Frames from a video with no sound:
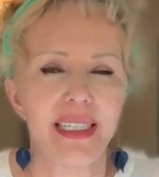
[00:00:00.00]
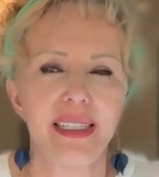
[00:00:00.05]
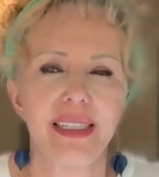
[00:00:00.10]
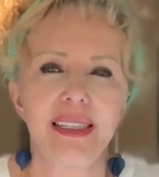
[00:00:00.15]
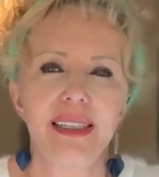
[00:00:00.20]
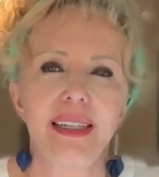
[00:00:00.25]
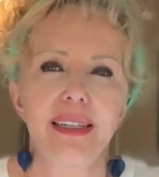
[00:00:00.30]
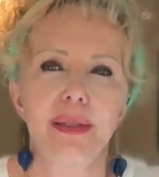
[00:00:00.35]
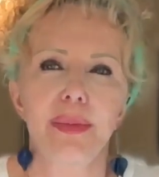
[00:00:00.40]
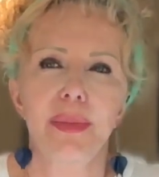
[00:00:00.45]
the
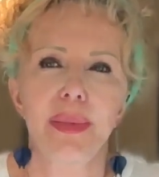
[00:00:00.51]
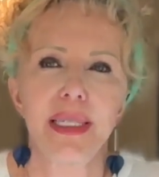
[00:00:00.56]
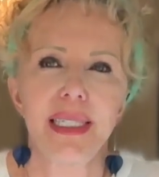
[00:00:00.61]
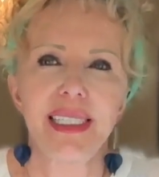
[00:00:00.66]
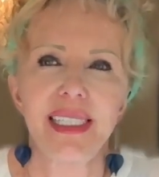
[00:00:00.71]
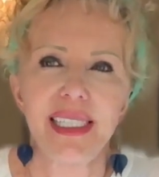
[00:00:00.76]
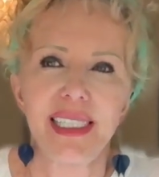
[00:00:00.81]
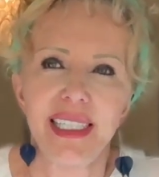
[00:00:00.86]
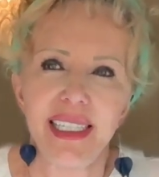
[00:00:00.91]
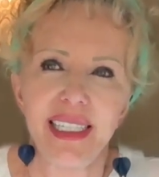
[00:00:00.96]

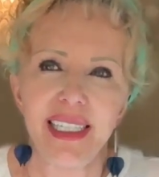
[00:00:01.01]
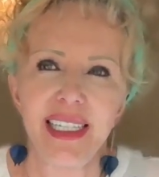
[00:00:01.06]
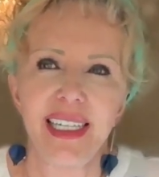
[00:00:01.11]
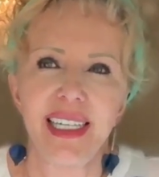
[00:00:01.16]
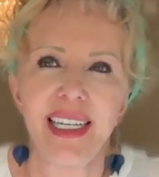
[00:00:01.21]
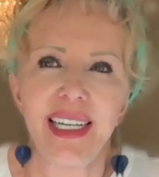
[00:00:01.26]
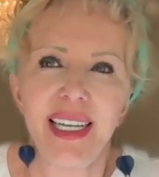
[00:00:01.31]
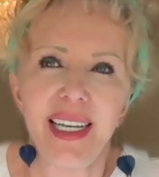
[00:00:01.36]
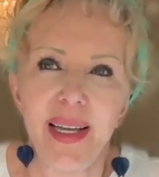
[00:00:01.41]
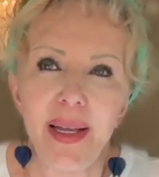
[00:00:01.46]
therapist
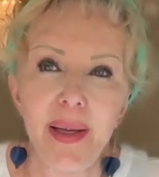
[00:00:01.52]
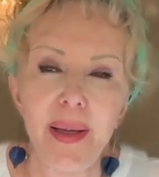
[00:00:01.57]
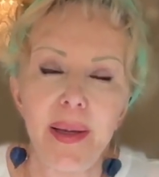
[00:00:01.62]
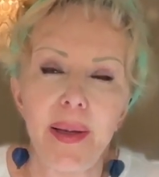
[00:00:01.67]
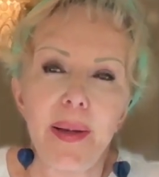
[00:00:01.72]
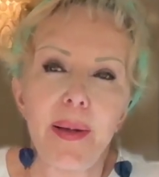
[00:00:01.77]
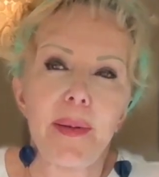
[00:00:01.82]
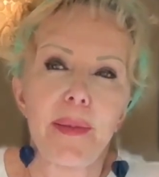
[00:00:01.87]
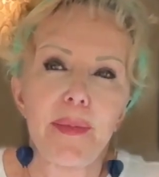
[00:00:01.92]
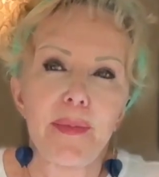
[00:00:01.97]

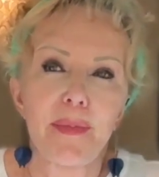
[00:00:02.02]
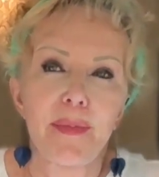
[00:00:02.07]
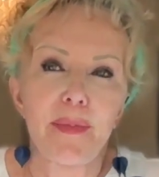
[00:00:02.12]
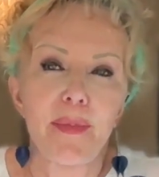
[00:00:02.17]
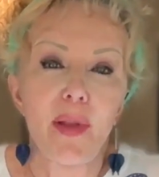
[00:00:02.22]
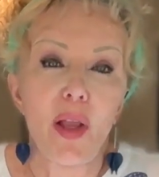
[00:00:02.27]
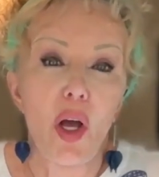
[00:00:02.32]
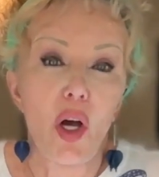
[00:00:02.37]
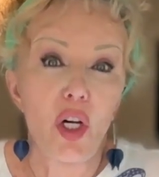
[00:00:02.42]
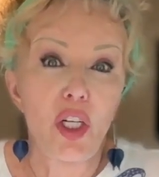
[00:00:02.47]

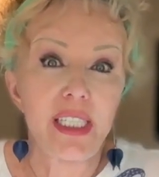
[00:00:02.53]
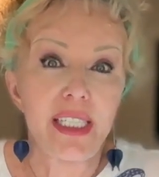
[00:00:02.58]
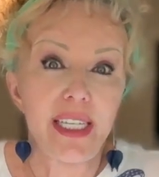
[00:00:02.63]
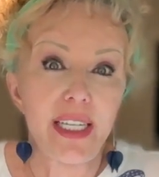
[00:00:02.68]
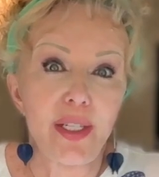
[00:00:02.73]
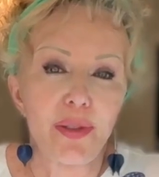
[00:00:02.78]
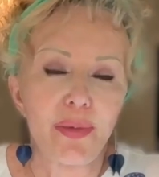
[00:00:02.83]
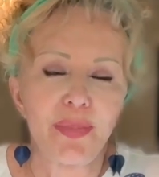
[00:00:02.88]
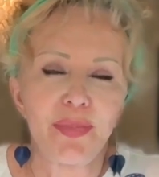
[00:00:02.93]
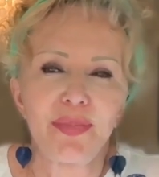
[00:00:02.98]
on his
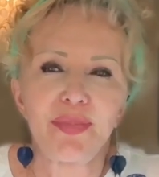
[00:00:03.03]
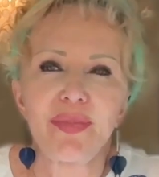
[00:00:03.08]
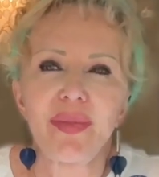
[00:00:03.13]
own.